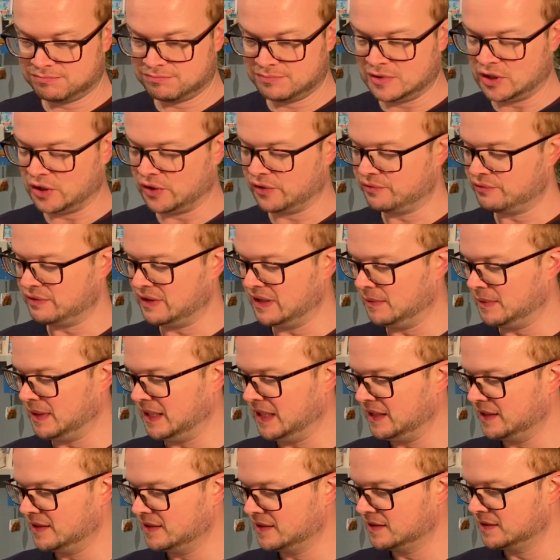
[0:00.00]
not 3
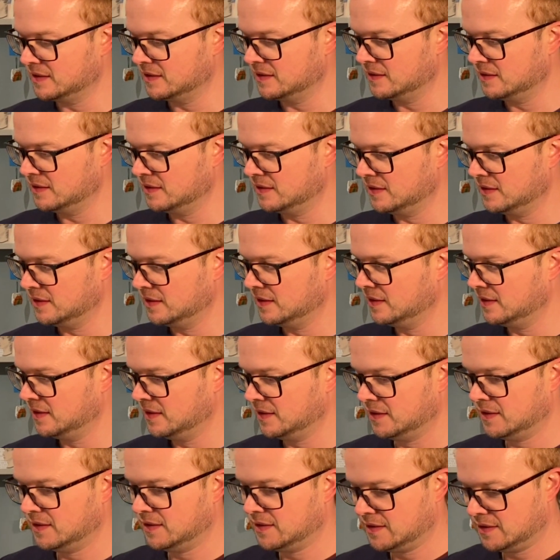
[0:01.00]
weeks.
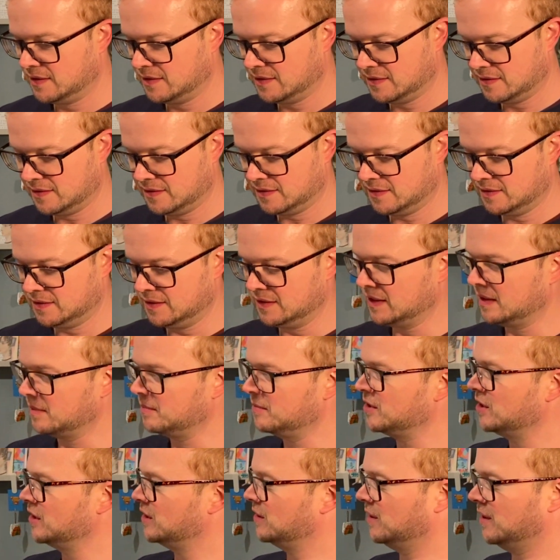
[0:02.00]
I'm
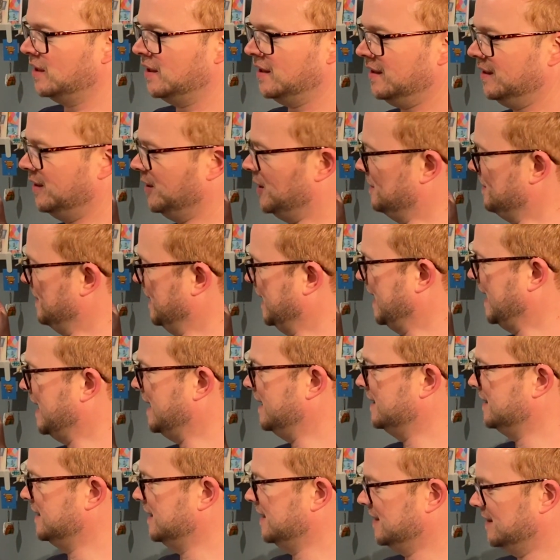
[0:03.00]
just looking at my
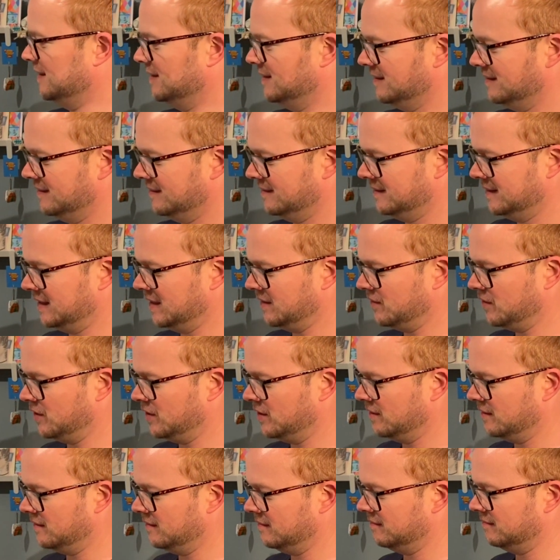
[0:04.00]
calendar, because I've
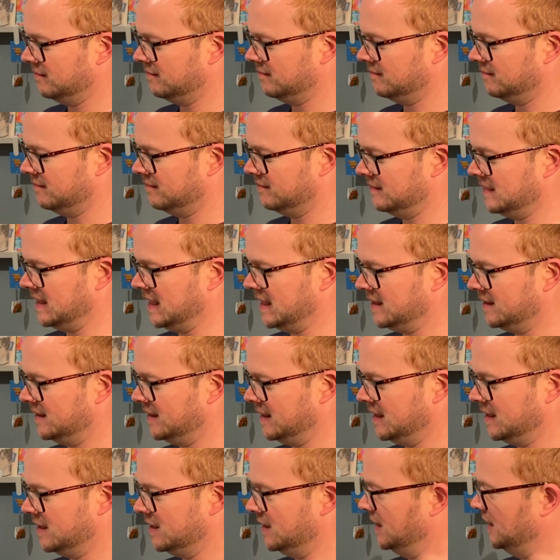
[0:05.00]
got, that's
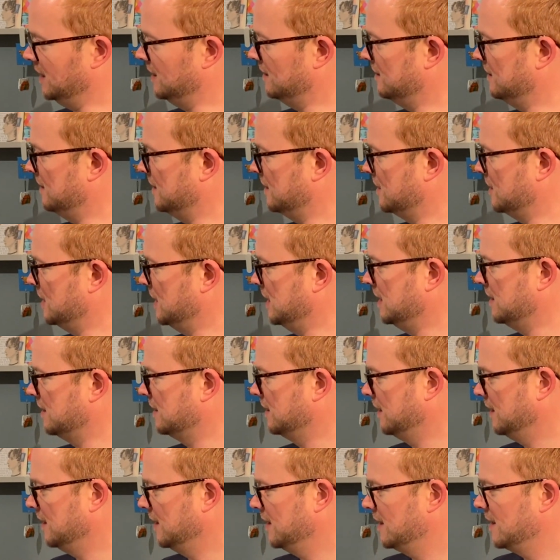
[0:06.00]
actually last year.
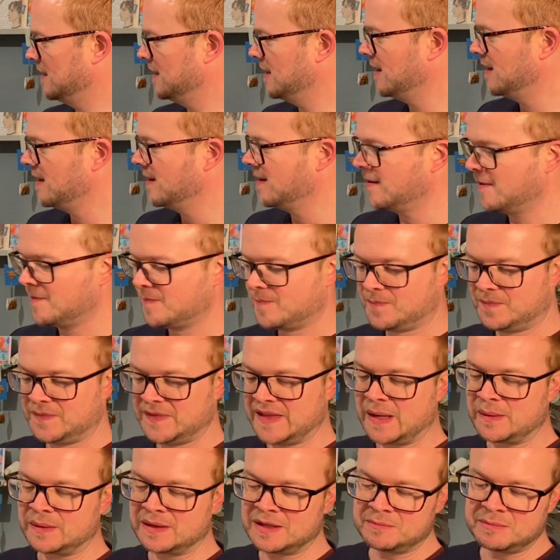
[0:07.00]

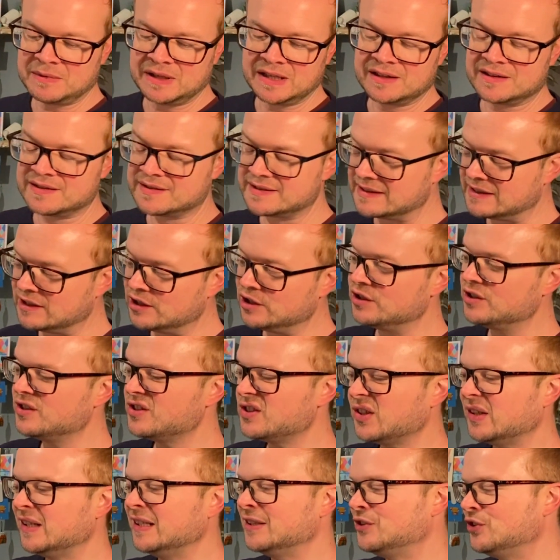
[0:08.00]
That would give me a good
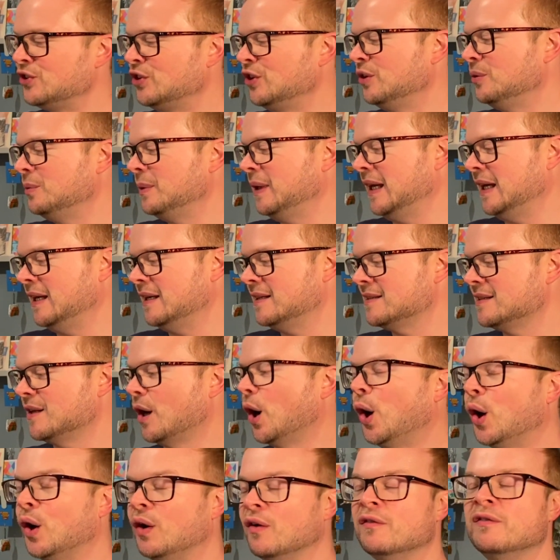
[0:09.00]
solid 2 weeks
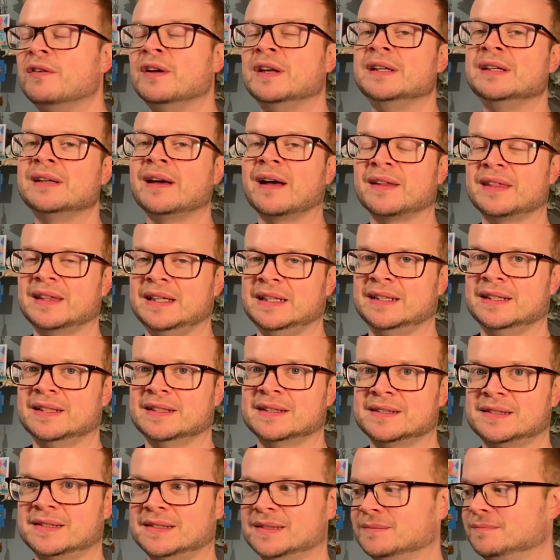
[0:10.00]
of
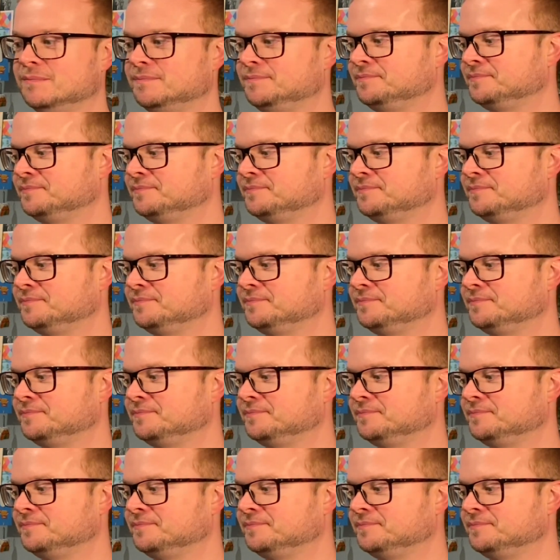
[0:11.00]
nothingness,